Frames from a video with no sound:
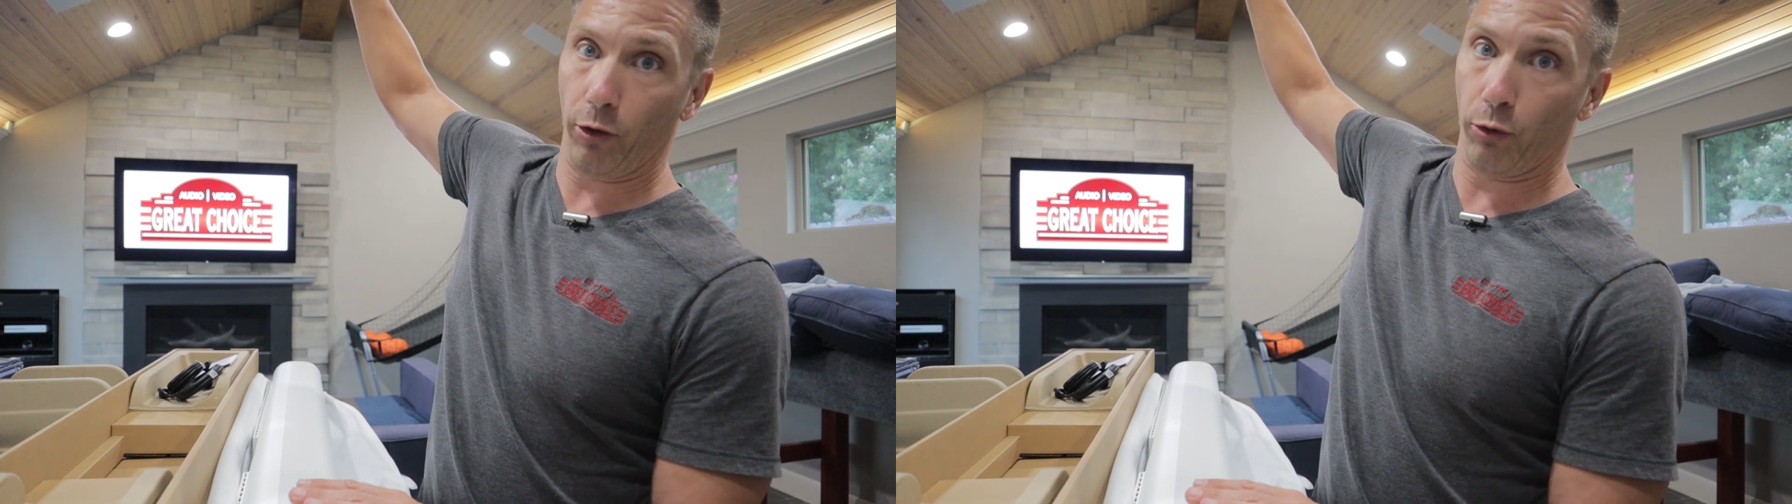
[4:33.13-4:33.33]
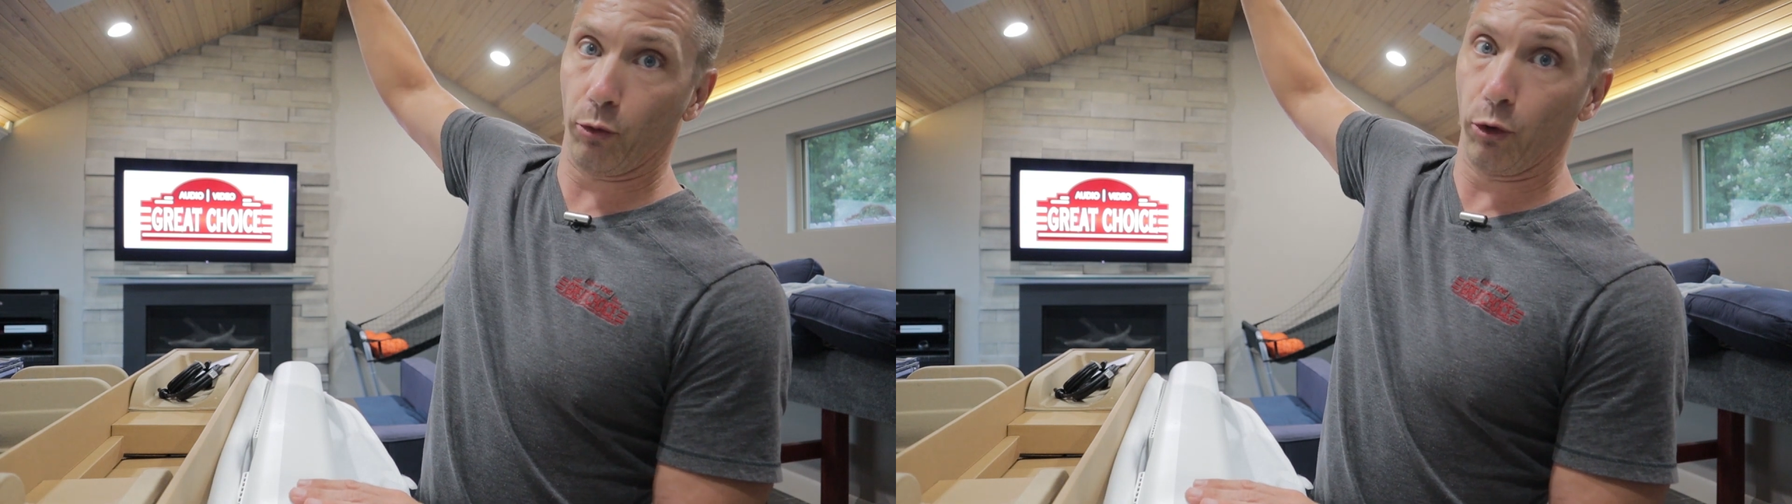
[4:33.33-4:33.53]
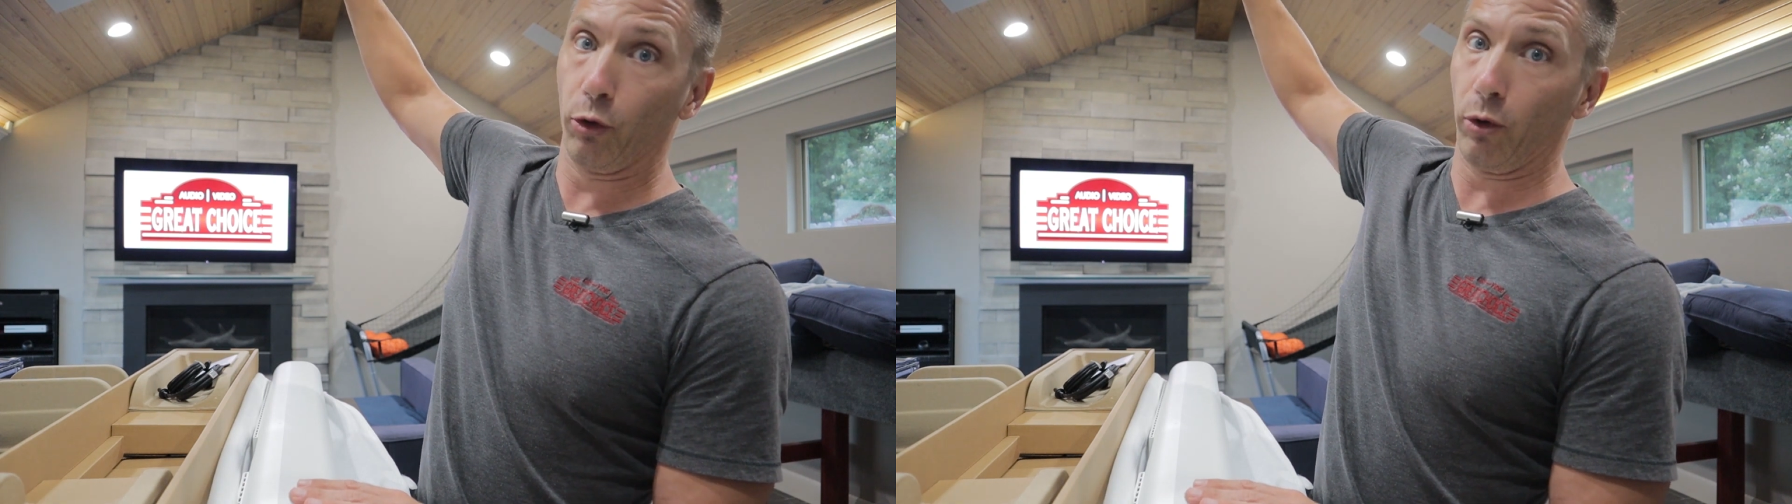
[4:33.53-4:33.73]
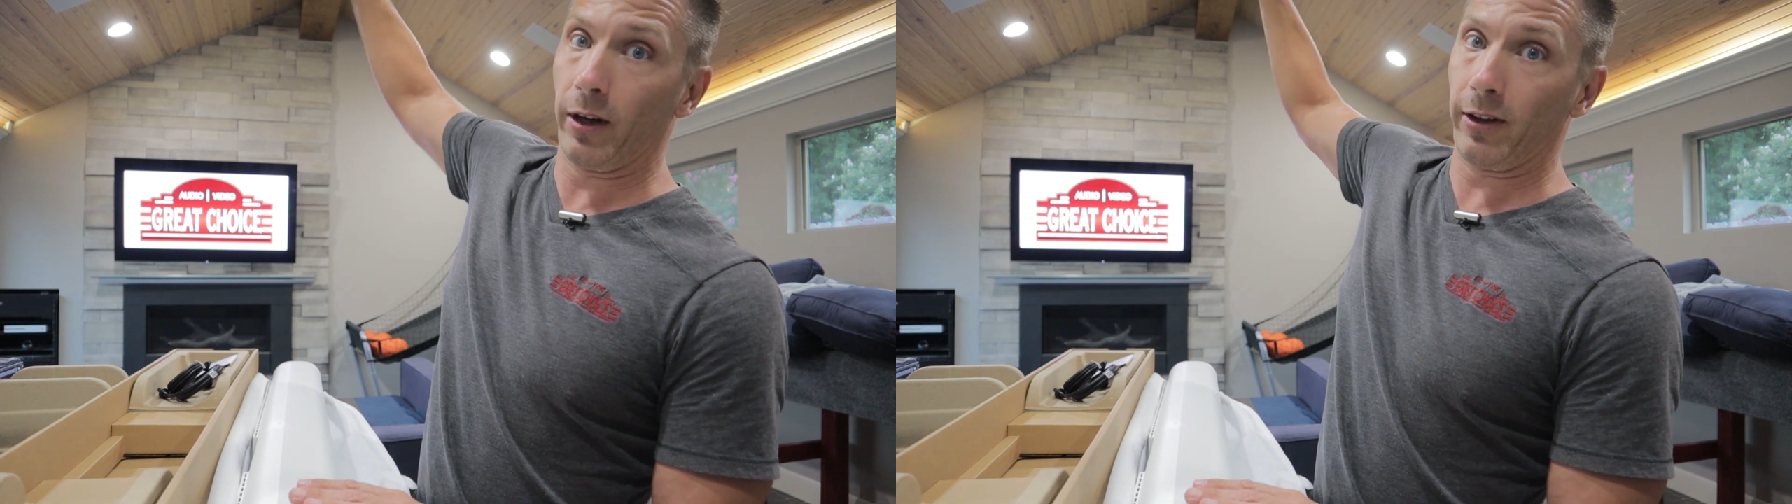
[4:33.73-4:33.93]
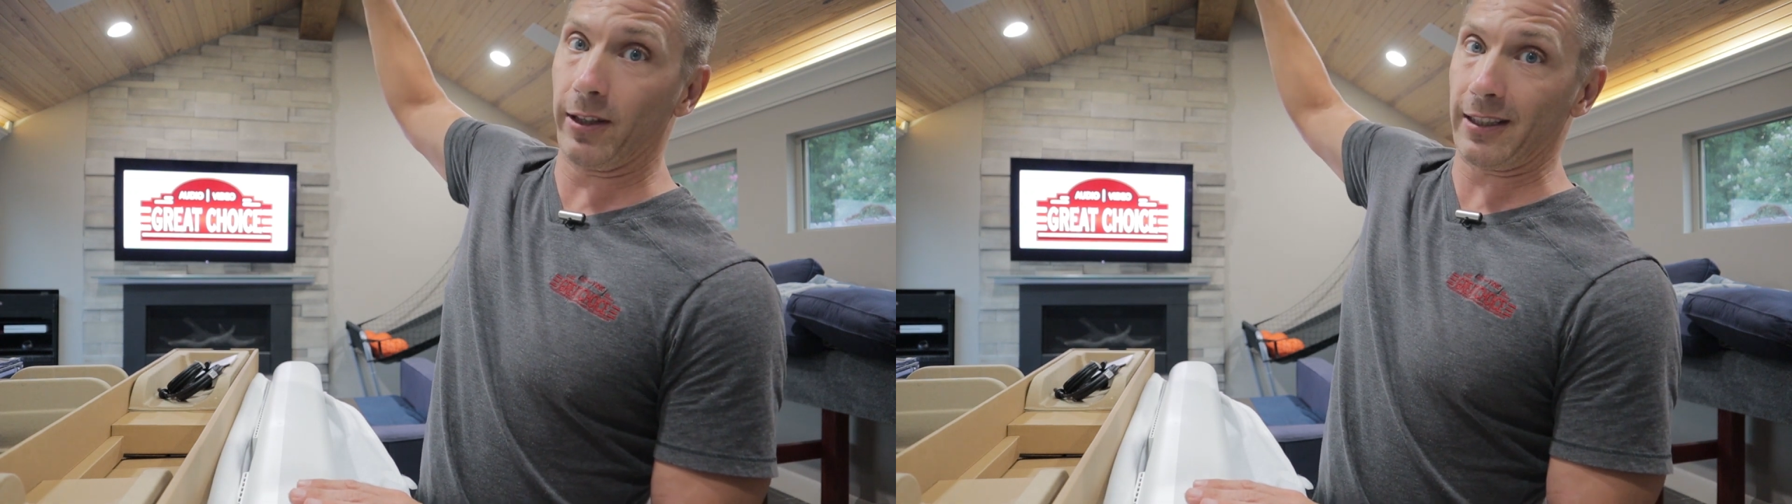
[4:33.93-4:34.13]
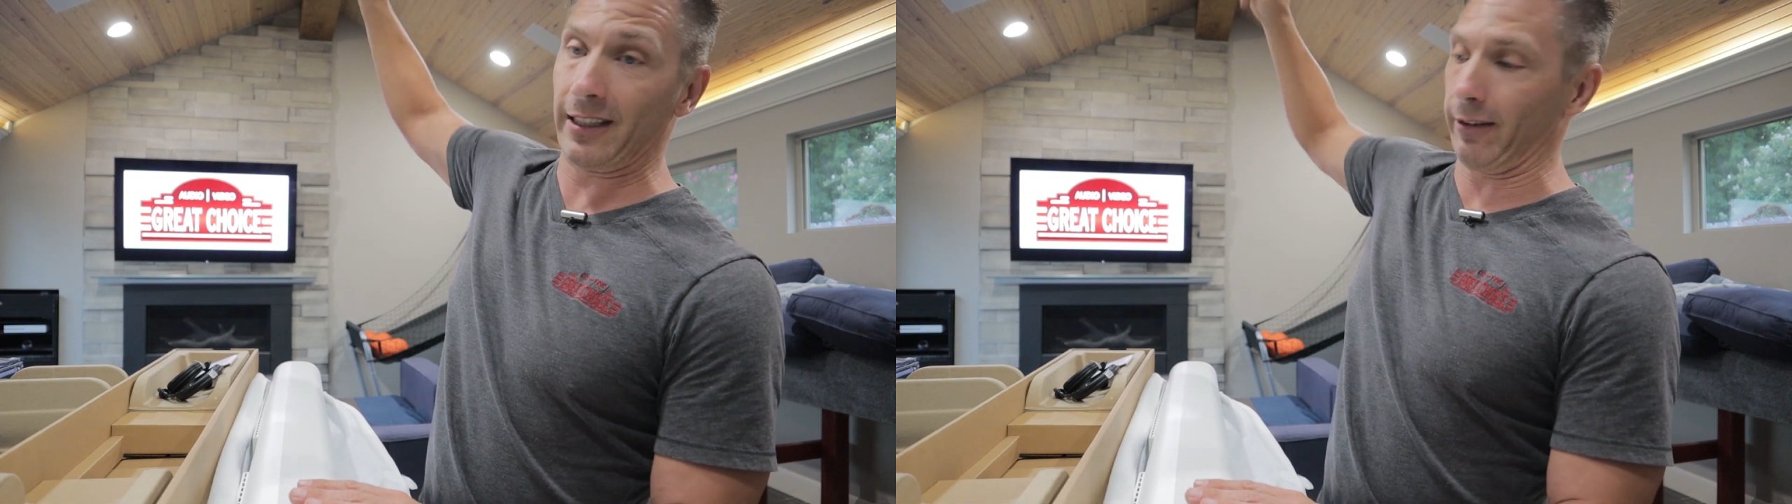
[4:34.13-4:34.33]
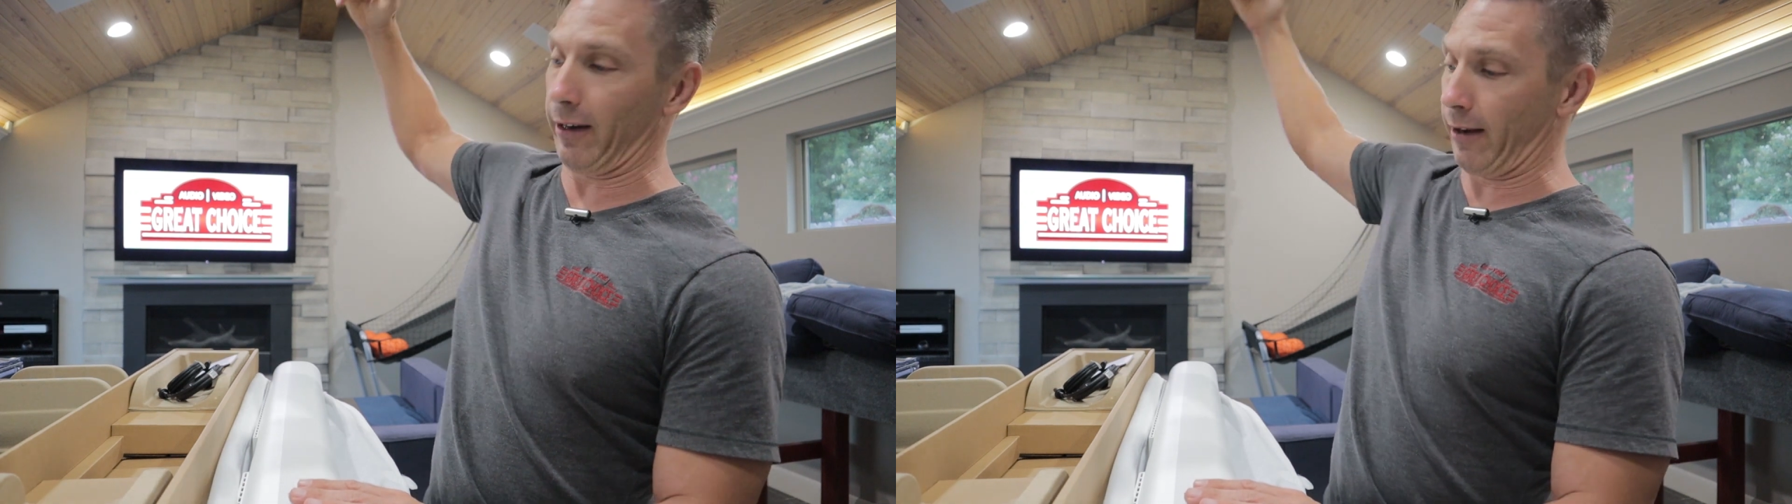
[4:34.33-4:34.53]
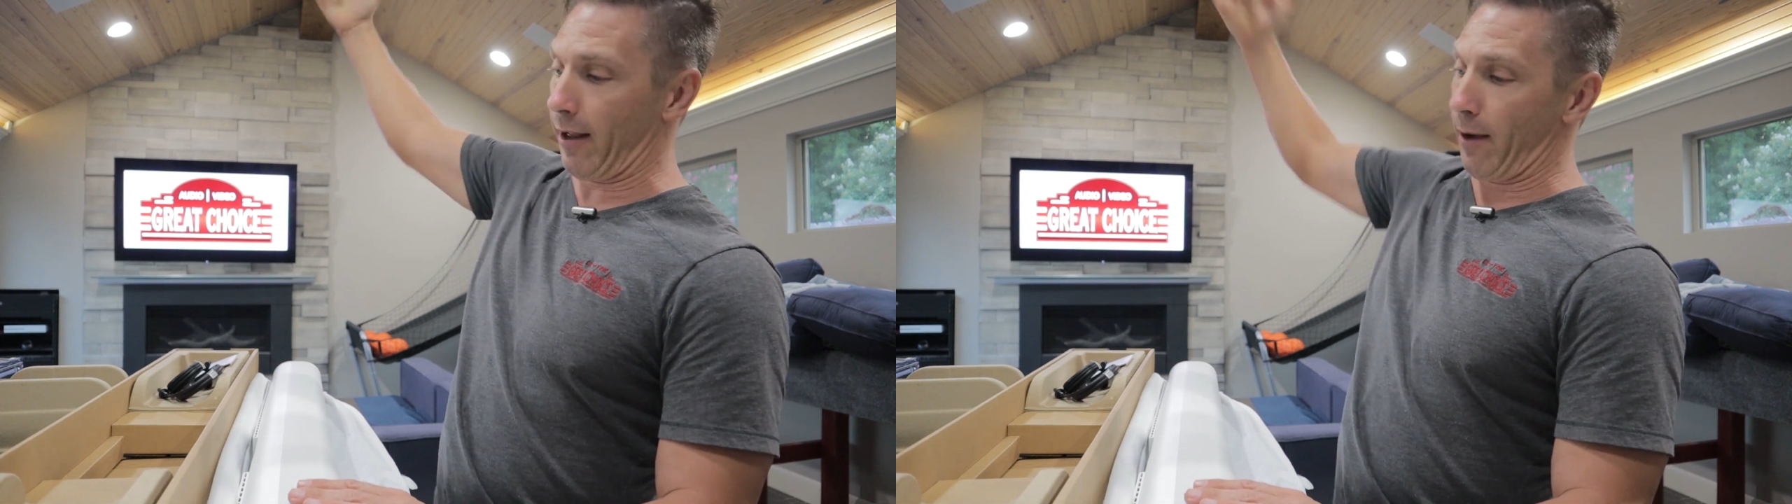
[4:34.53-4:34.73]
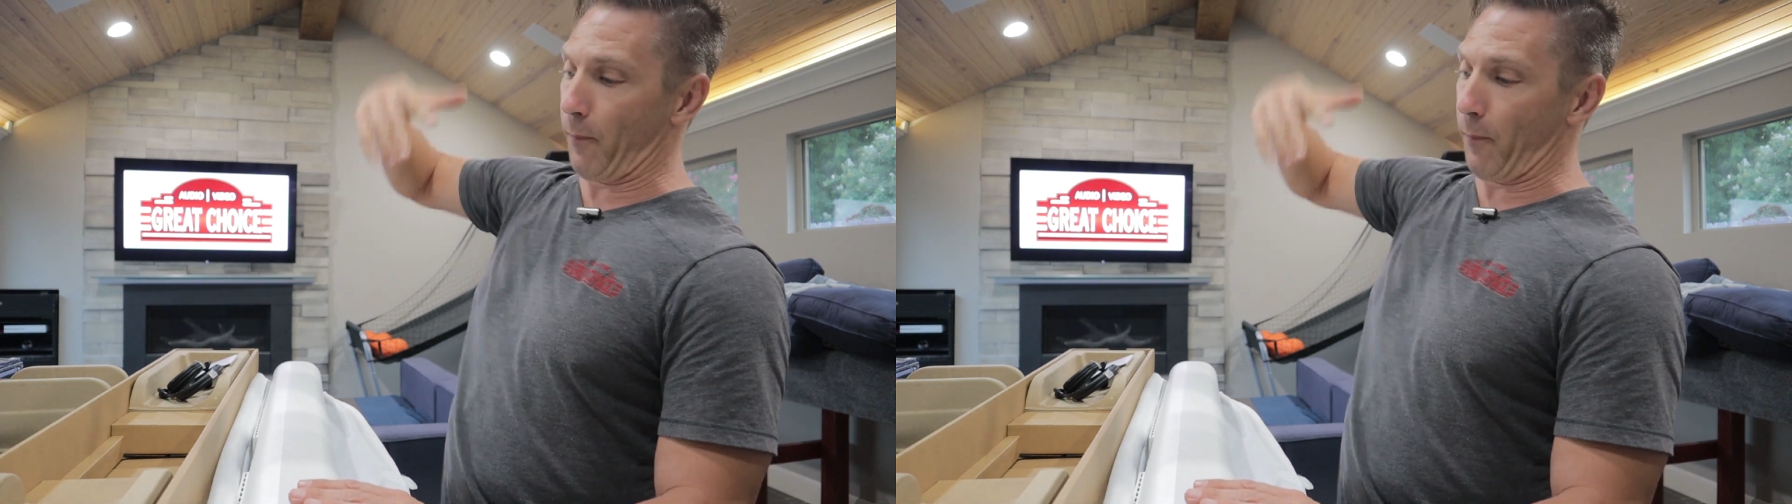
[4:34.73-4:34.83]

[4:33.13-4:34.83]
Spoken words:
through the ceiling